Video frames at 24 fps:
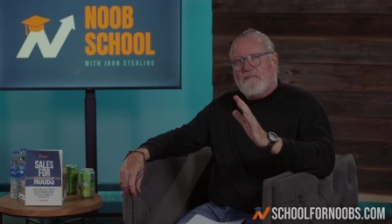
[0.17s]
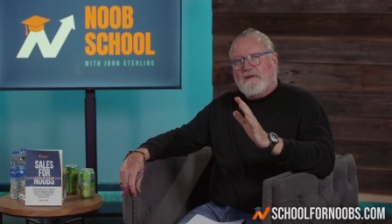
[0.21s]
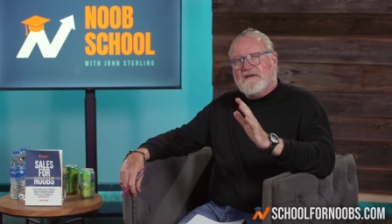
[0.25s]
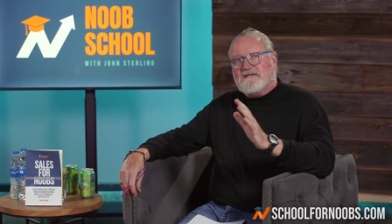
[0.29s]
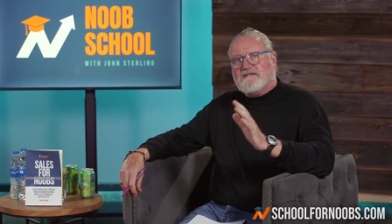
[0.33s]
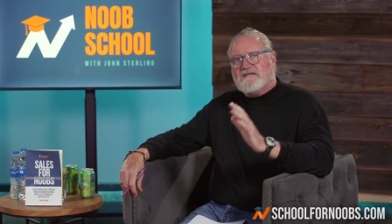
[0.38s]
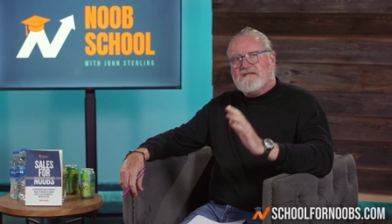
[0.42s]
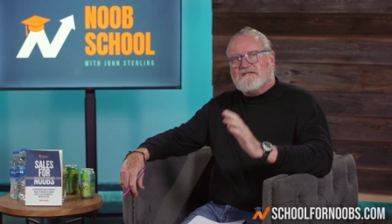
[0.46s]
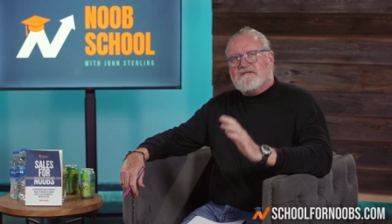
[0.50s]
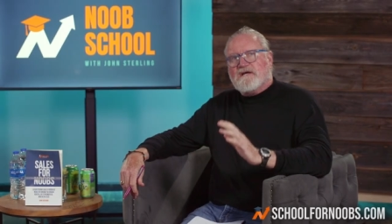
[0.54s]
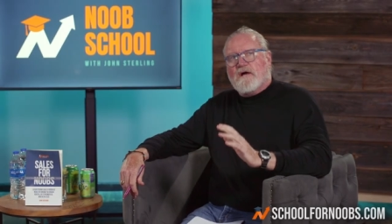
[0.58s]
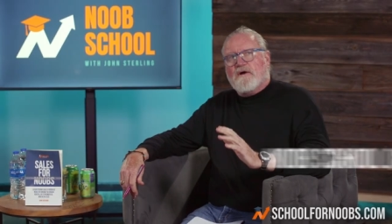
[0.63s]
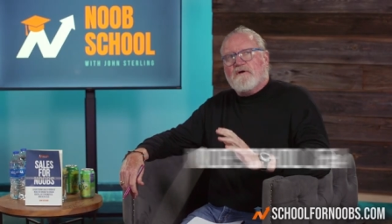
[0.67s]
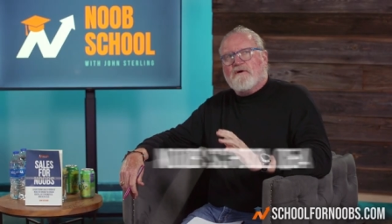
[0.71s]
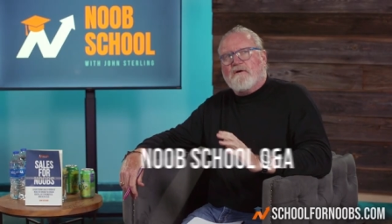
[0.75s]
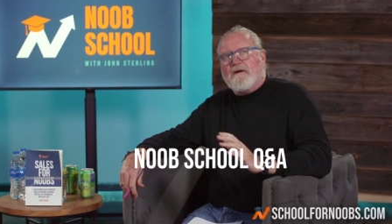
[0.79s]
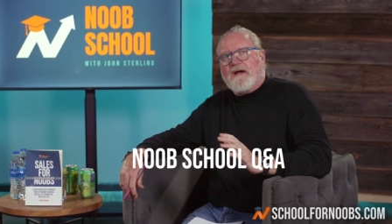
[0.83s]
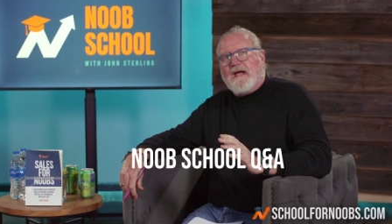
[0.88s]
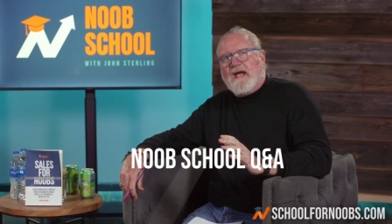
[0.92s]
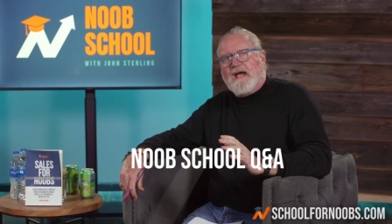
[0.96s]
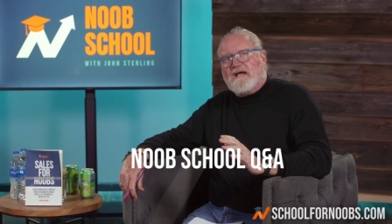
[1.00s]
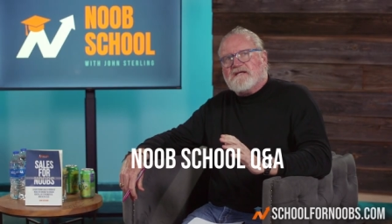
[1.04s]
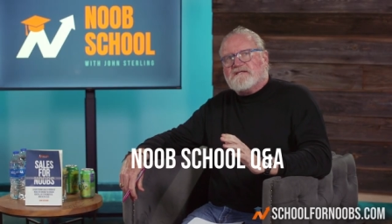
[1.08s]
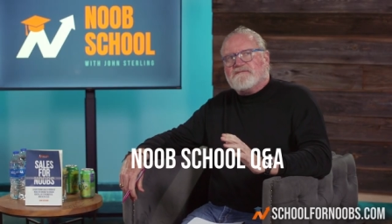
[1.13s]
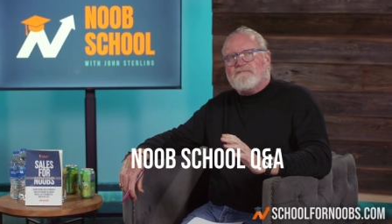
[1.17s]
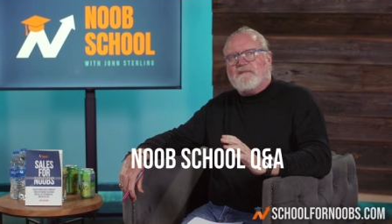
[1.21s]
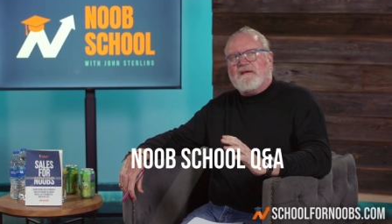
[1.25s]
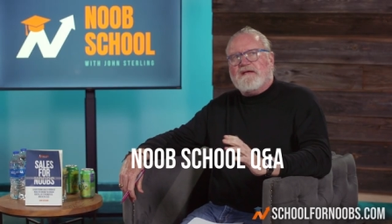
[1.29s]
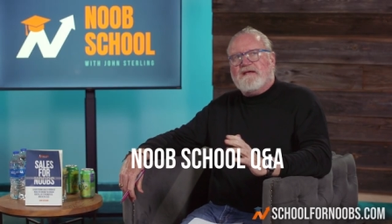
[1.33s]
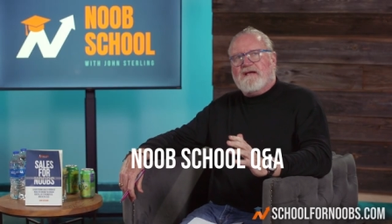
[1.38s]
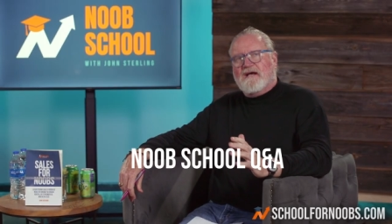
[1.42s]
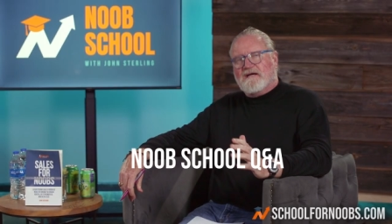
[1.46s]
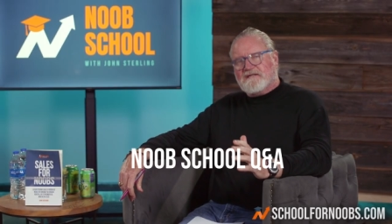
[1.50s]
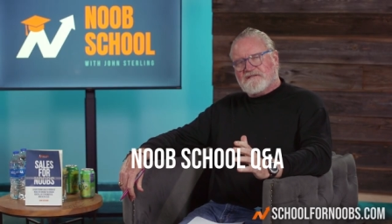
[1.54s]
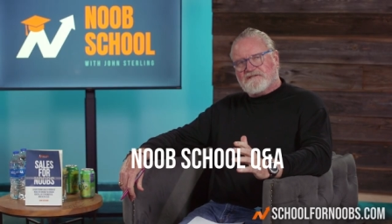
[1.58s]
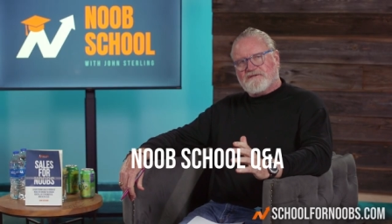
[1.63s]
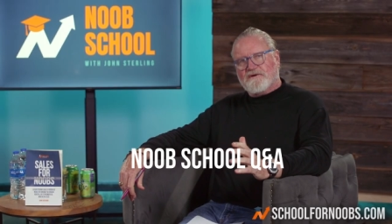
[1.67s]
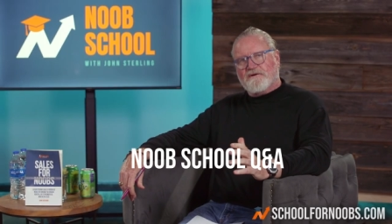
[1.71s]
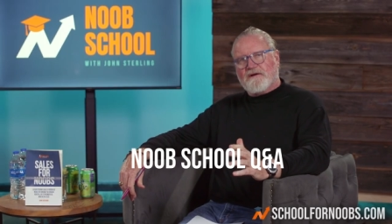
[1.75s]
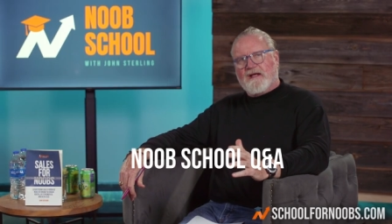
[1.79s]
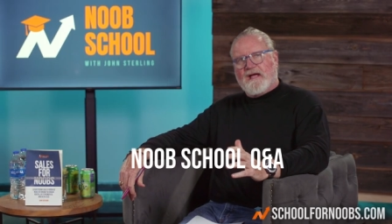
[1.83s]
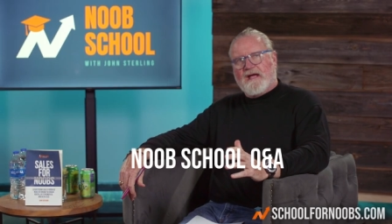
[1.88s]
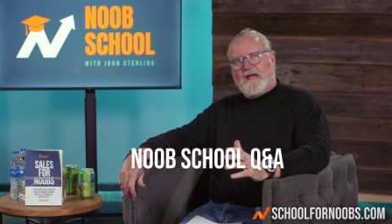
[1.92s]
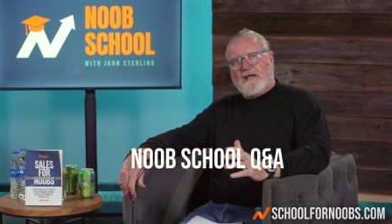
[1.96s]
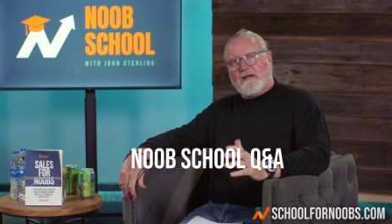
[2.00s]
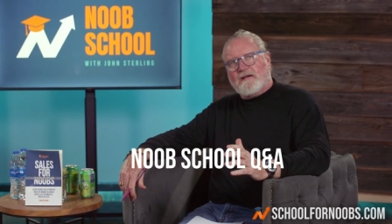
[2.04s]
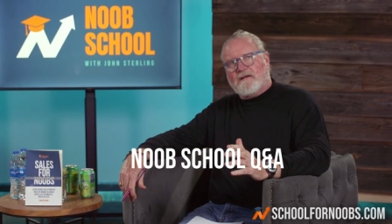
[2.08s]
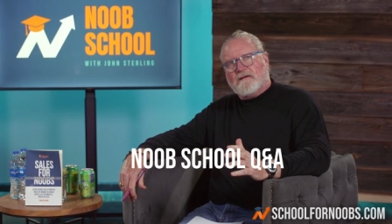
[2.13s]
A business owner asked me
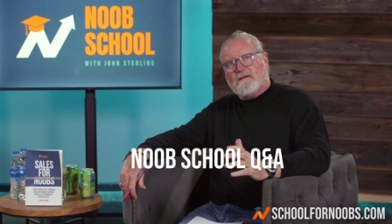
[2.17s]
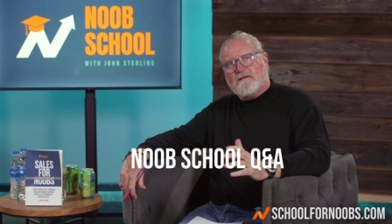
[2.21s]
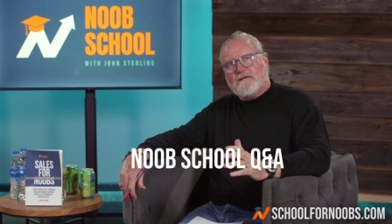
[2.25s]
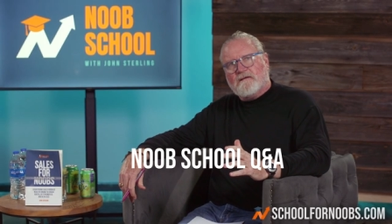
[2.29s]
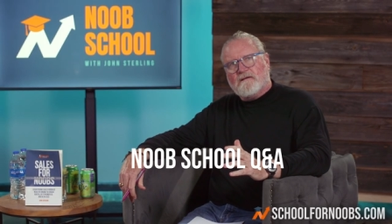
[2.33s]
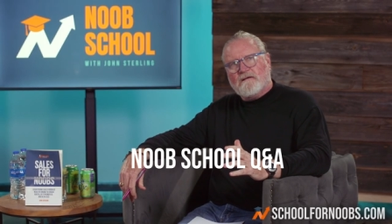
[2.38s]
yesterday,